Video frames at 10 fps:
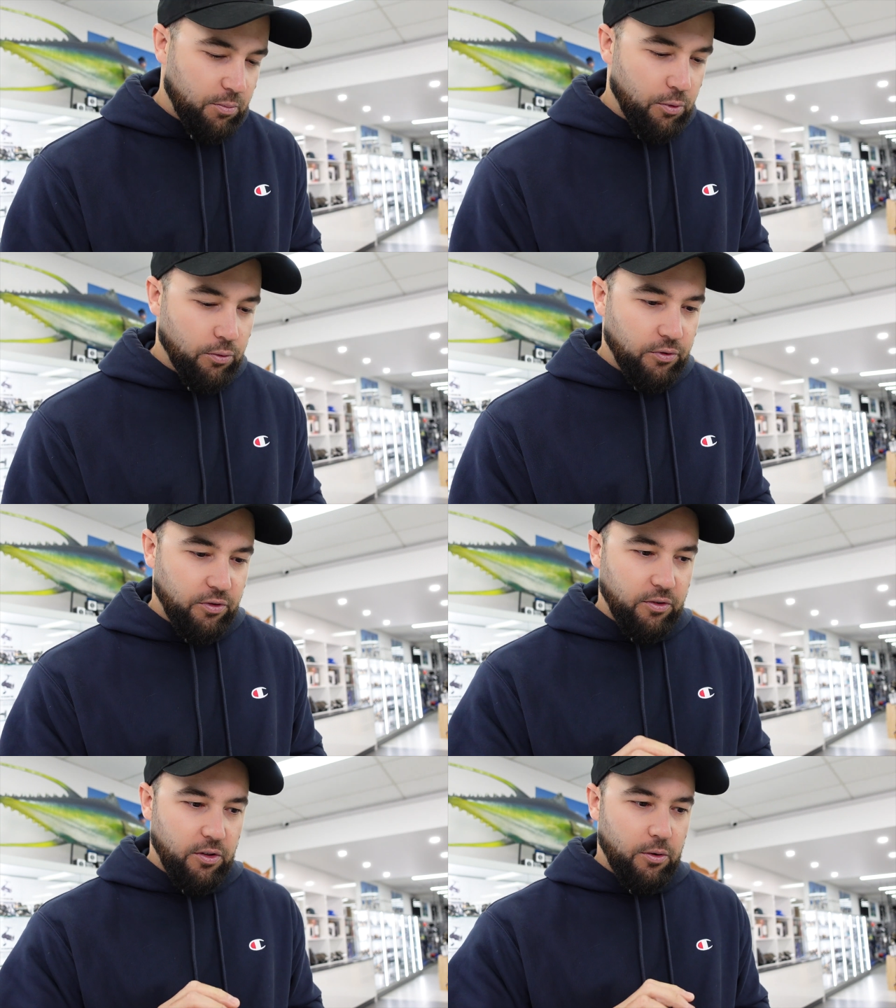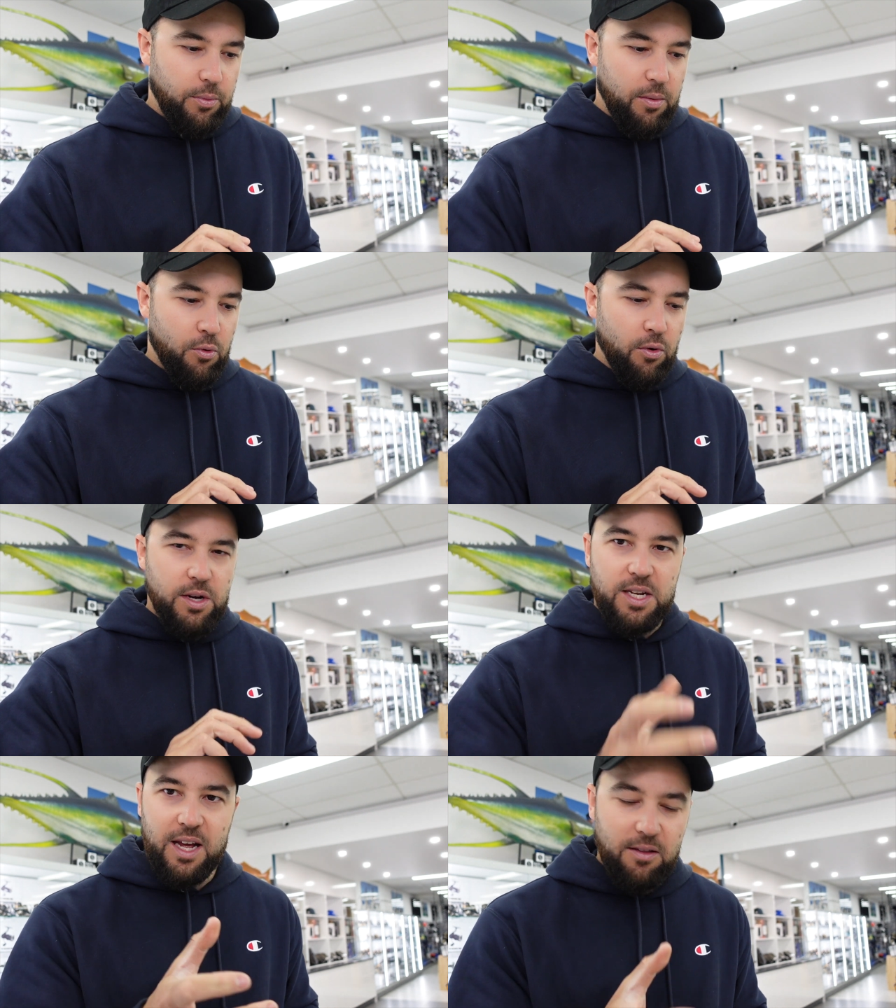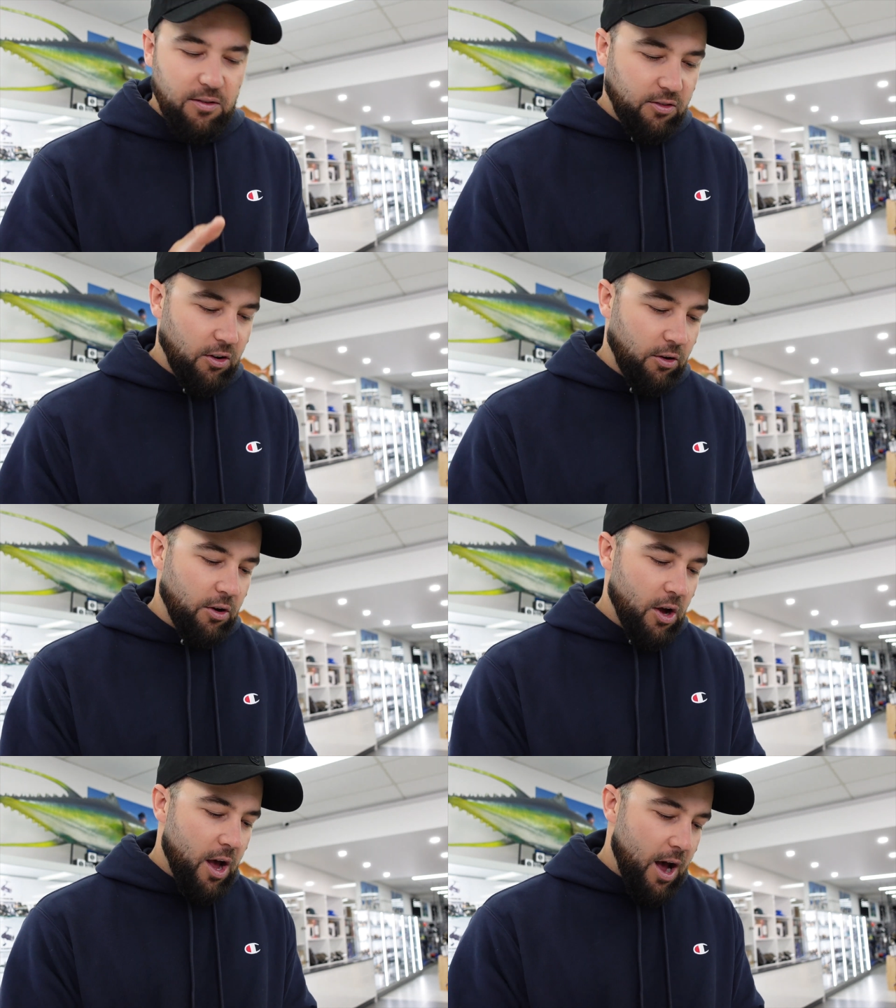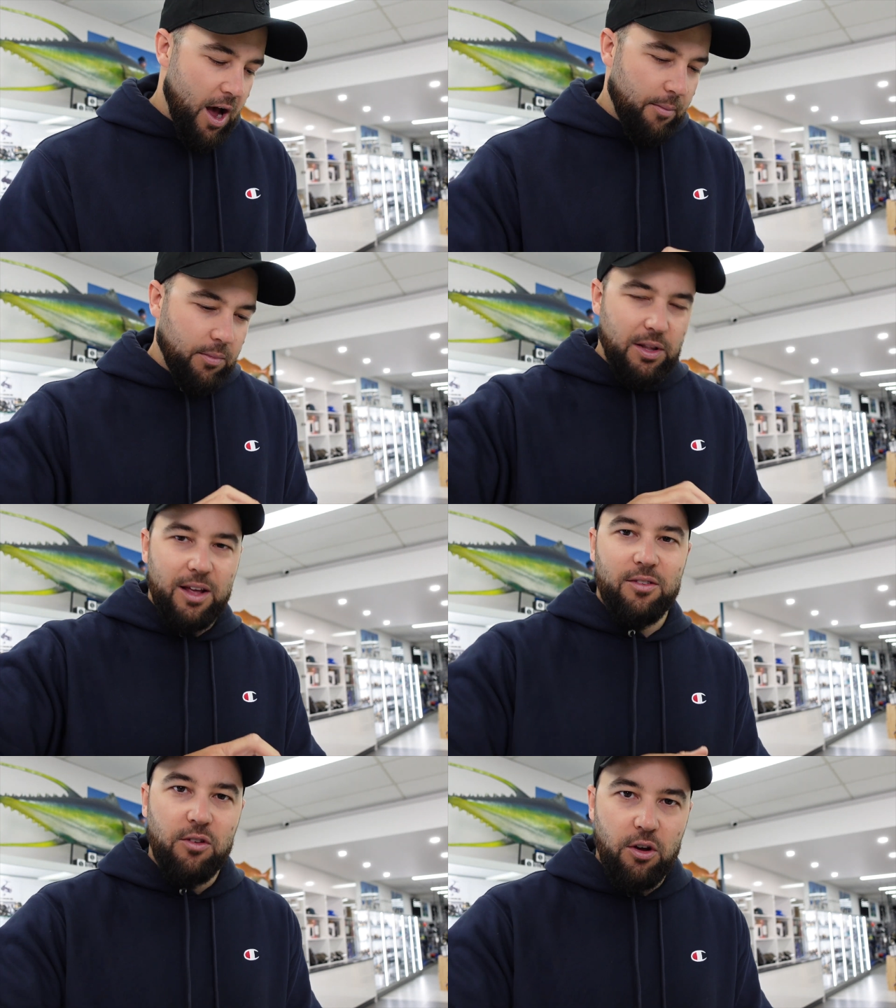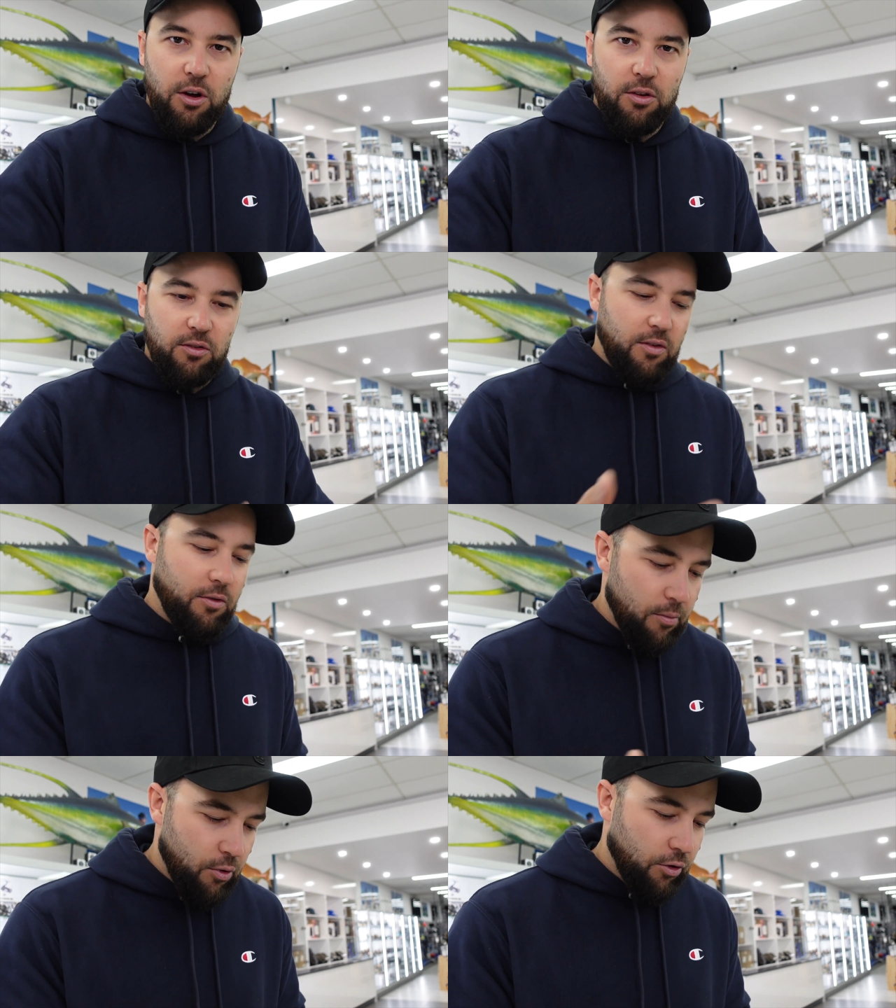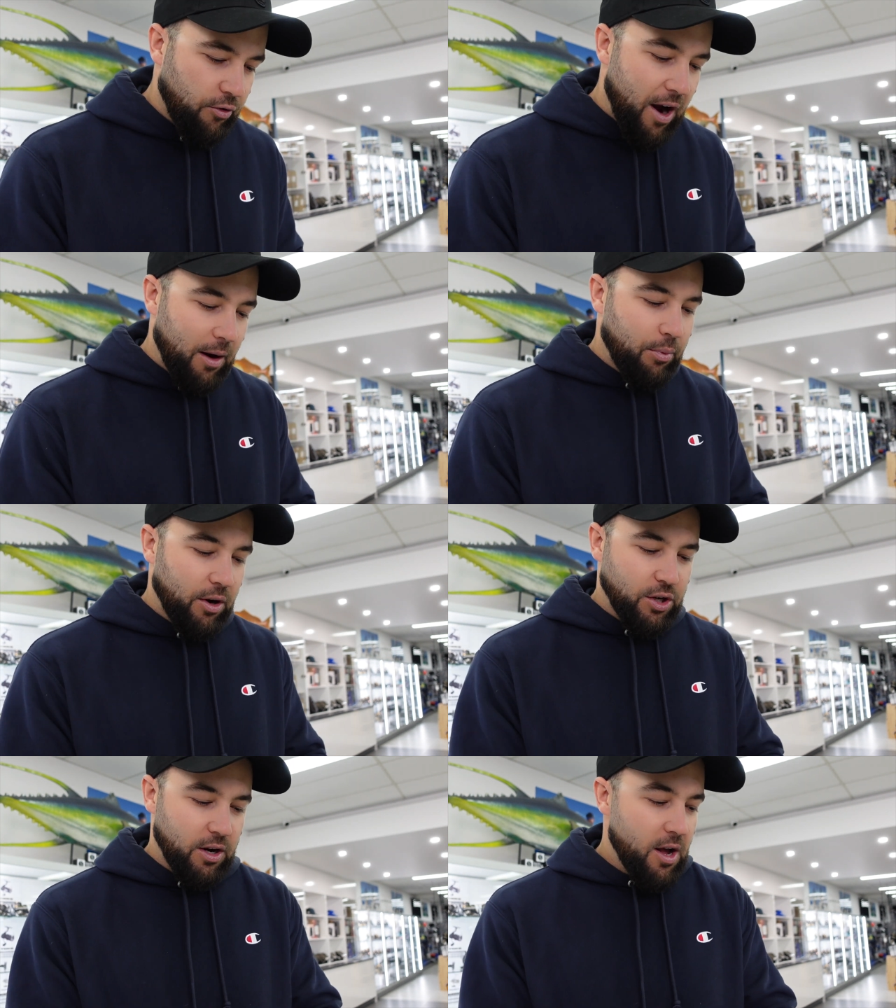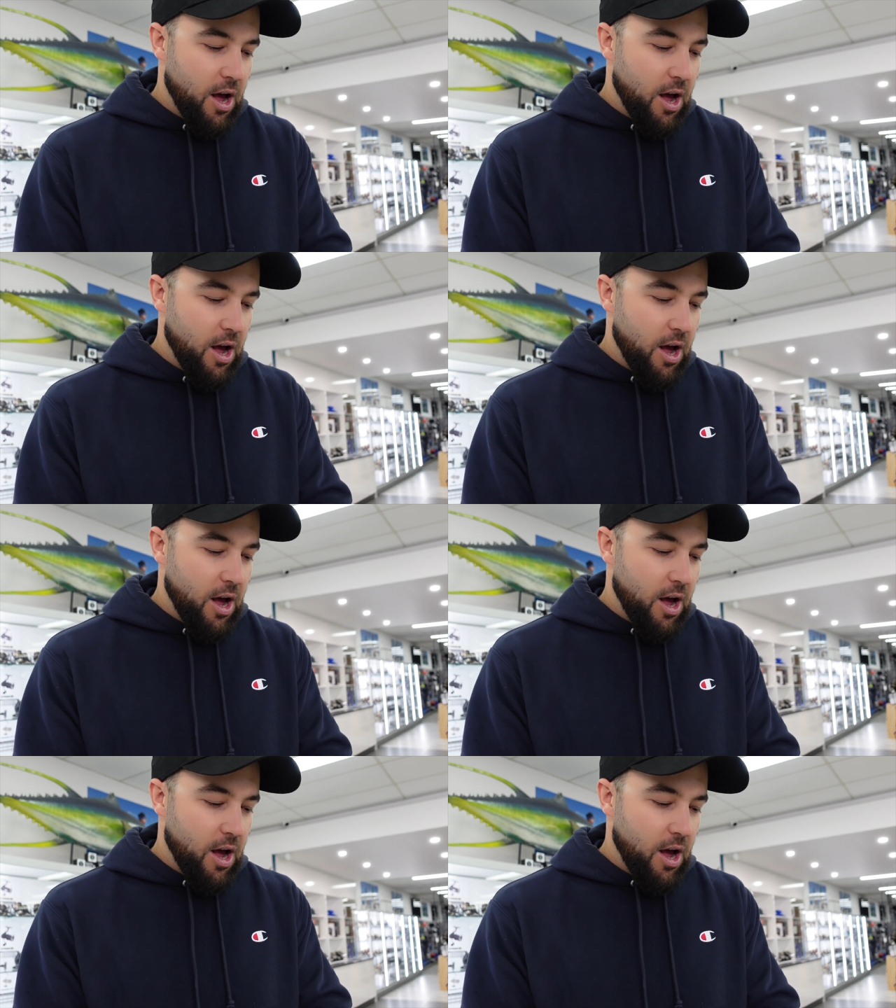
spools is a little bit more intense, so less turns gives you more drag pressure.